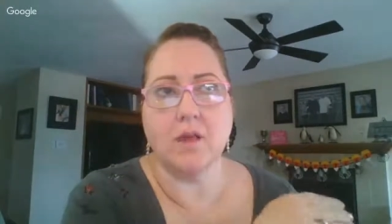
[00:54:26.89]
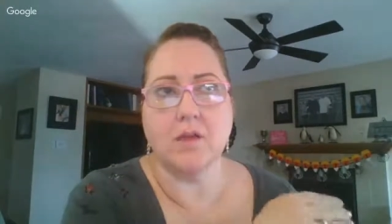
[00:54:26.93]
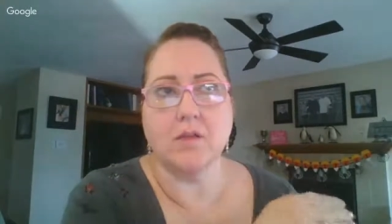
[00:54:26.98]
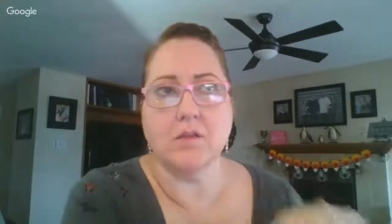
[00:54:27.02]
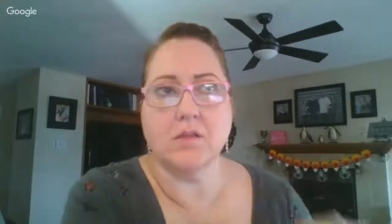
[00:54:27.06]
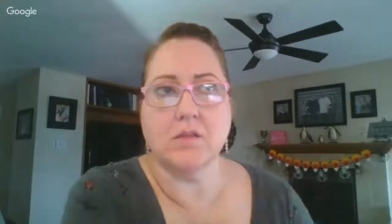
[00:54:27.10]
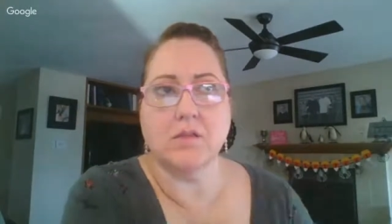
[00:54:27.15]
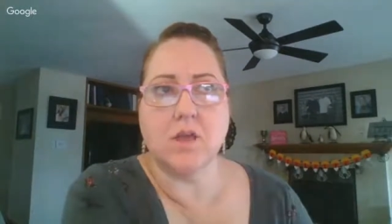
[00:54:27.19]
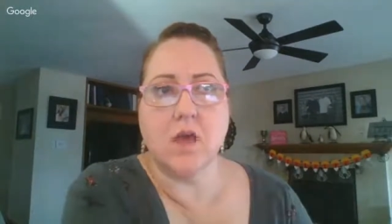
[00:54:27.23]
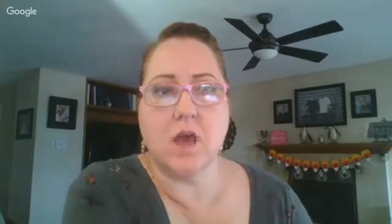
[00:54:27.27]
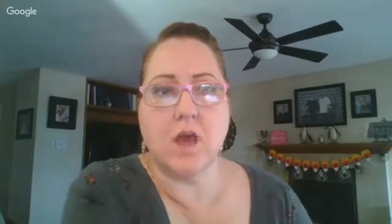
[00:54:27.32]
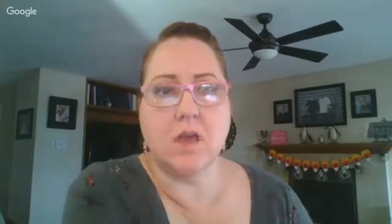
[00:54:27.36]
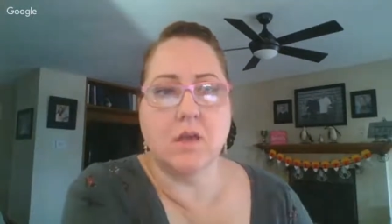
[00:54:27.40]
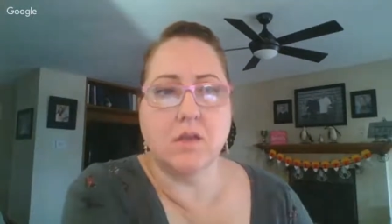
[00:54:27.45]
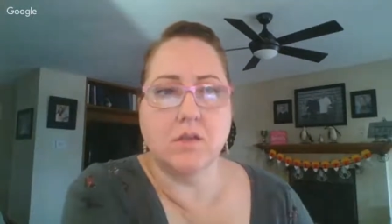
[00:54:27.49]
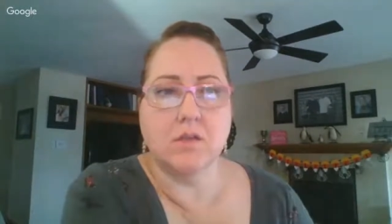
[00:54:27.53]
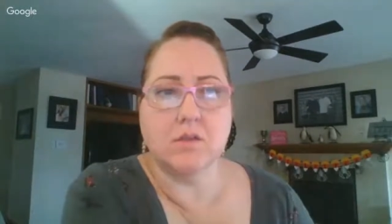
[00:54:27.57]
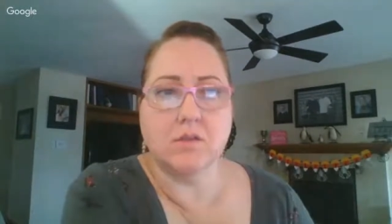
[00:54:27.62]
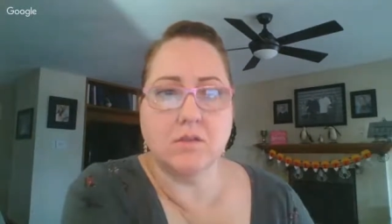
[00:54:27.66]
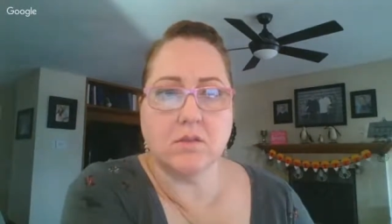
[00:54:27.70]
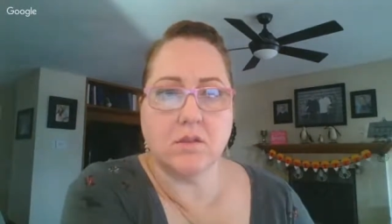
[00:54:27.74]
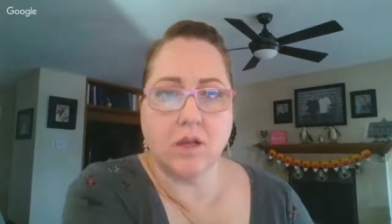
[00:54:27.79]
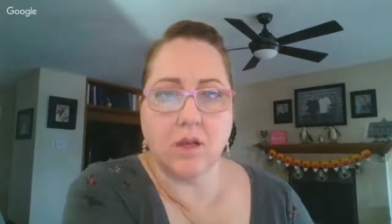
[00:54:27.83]
a set
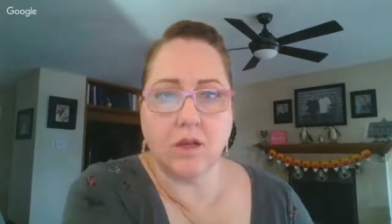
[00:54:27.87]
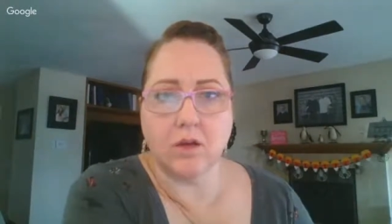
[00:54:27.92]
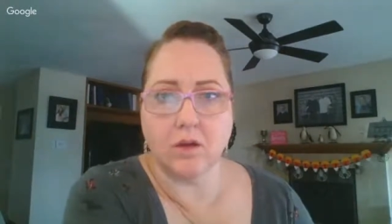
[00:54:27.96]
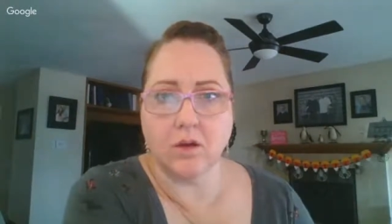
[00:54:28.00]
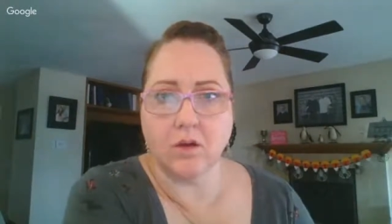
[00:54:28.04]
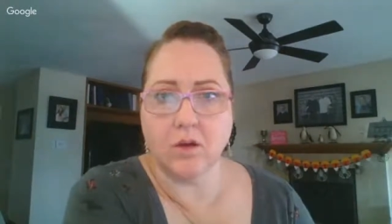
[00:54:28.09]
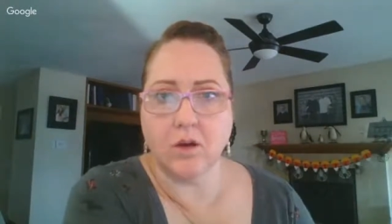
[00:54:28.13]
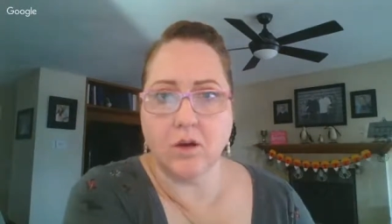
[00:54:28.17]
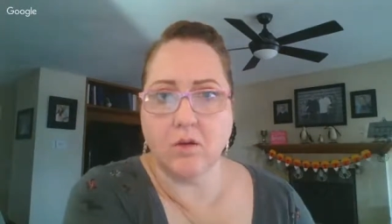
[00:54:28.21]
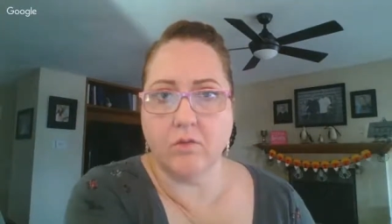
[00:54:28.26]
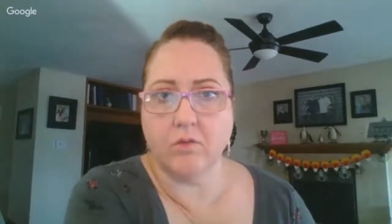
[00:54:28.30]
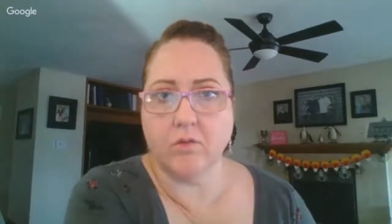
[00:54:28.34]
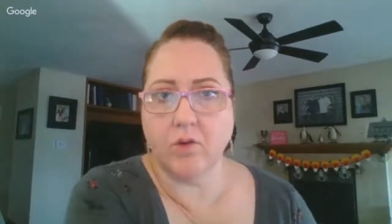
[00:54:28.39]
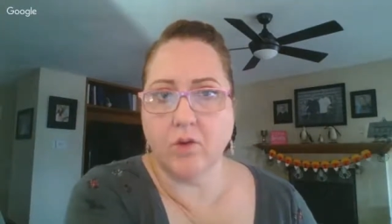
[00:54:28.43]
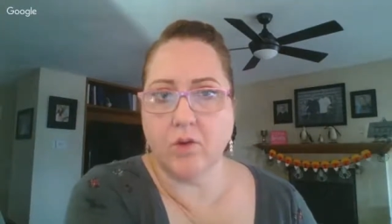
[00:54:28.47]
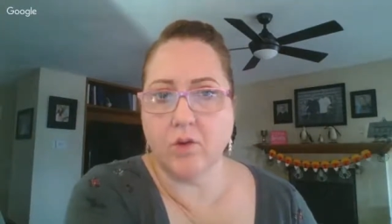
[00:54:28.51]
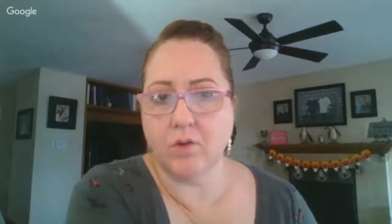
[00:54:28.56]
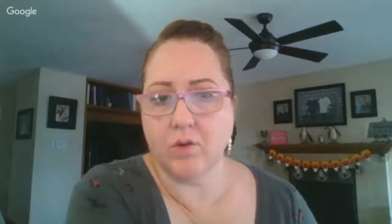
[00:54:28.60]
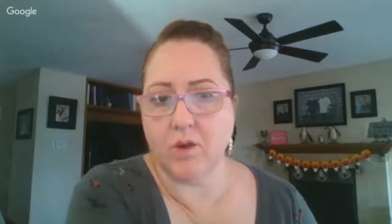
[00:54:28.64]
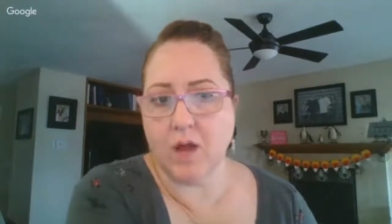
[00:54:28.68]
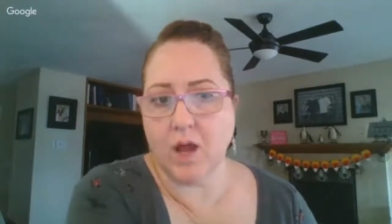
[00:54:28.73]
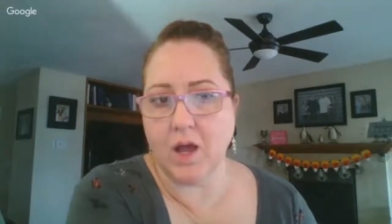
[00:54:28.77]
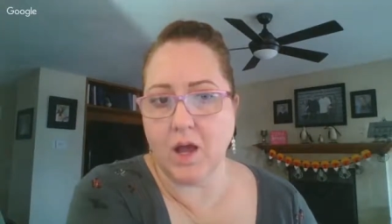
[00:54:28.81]
standard for
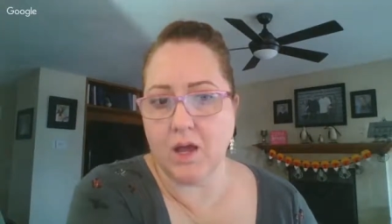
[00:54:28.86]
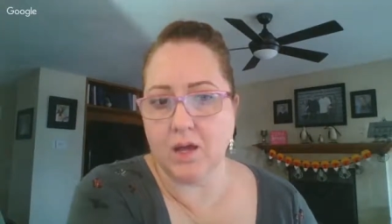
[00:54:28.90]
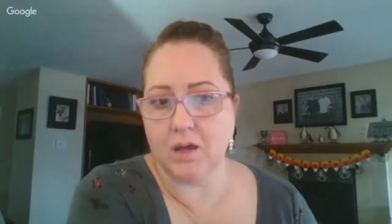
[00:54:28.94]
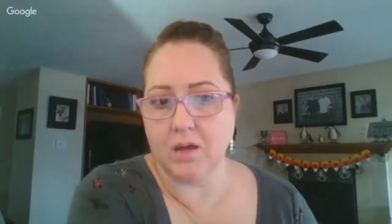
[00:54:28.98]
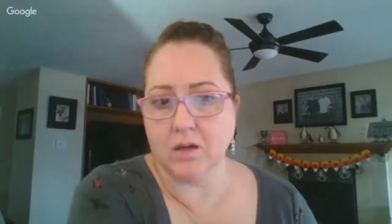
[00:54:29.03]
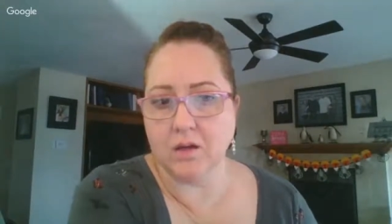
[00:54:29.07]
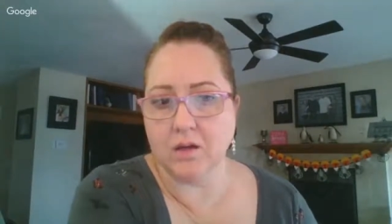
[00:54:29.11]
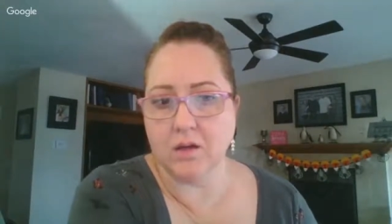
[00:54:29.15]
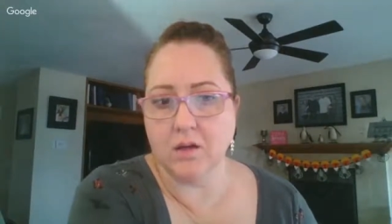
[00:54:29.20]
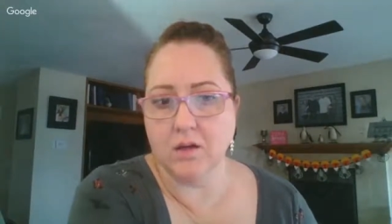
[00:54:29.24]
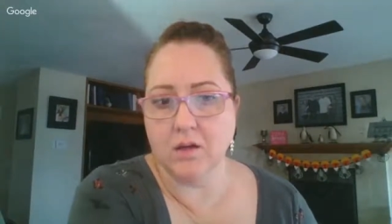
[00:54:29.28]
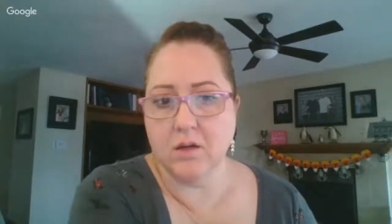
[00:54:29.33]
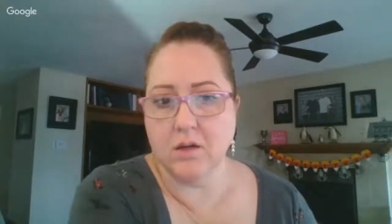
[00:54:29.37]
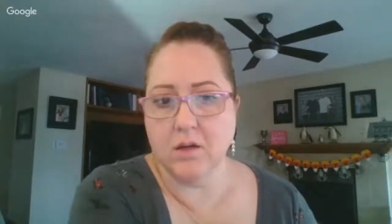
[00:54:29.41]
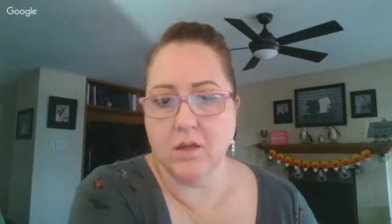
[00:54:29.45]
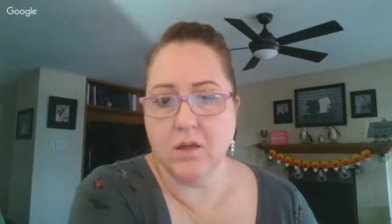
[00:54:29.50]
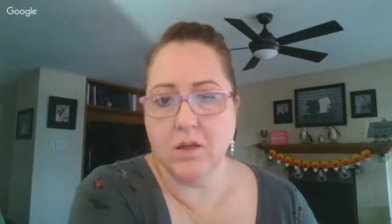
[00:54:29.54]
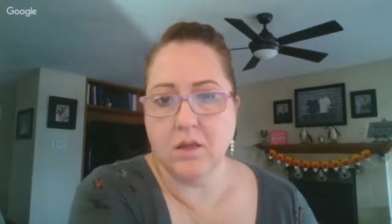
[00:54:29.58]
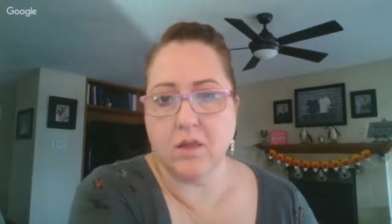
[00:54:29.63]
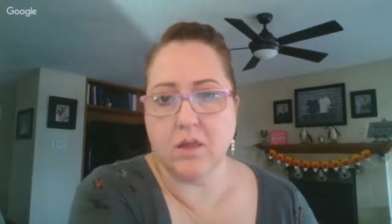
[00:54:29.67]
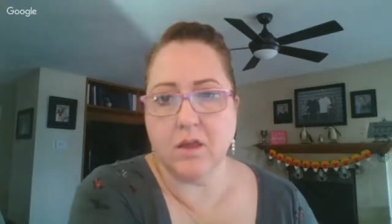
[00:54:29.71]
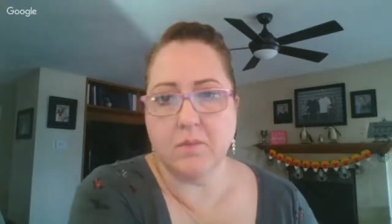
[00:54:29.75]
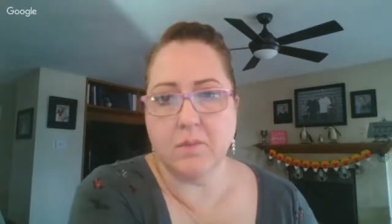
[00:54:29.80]
who to hire.
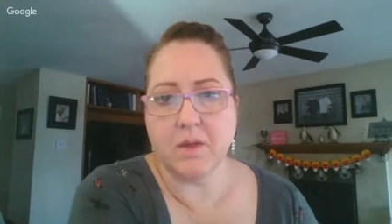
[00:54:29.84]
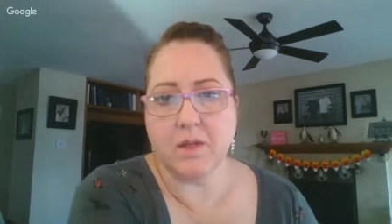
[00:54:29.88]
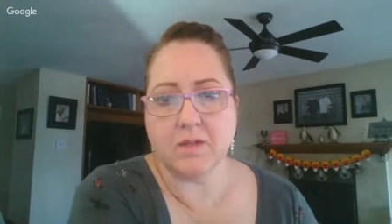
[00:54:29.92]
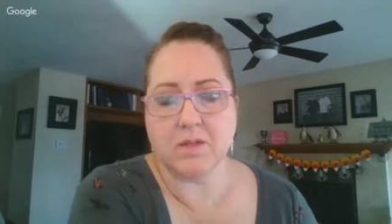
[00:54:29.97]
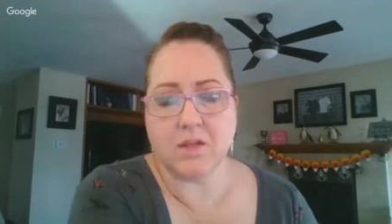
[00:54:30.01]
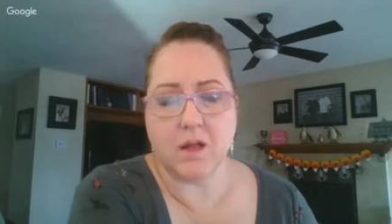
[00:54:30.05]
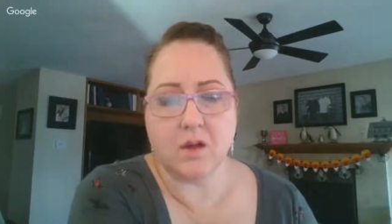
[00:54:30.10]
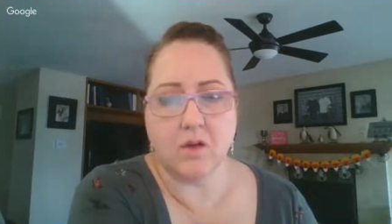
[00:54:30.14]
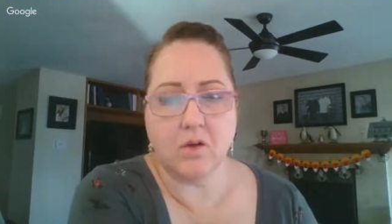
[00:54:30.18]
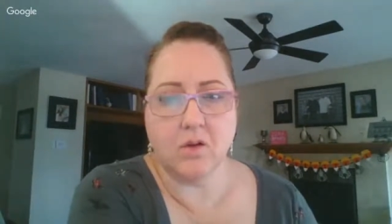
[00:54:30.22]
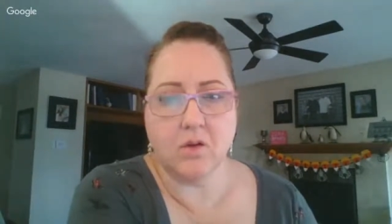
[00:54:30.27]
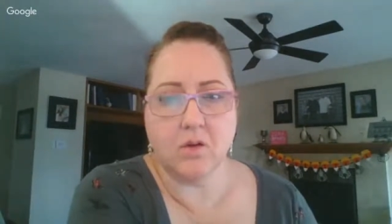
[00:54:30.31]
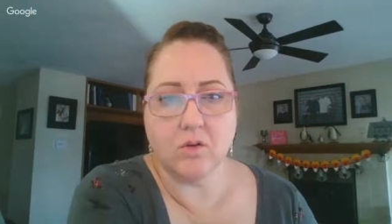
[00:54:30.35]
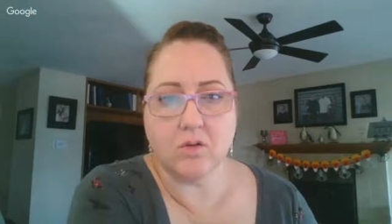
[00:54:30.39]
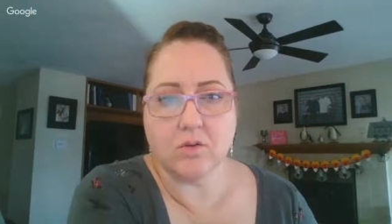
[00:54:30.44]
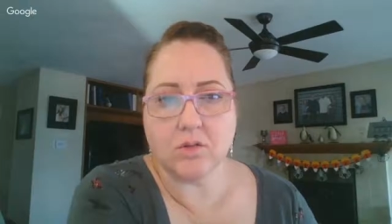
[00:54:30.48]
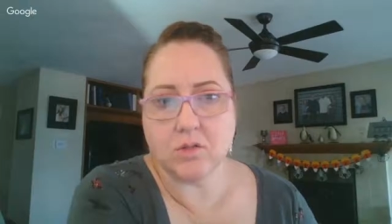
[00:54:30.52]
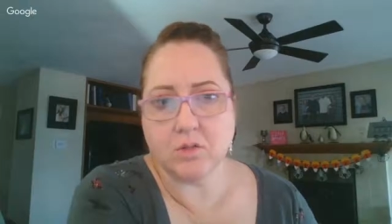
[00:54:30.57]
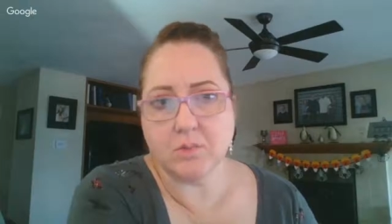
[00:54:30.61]
That makes that whole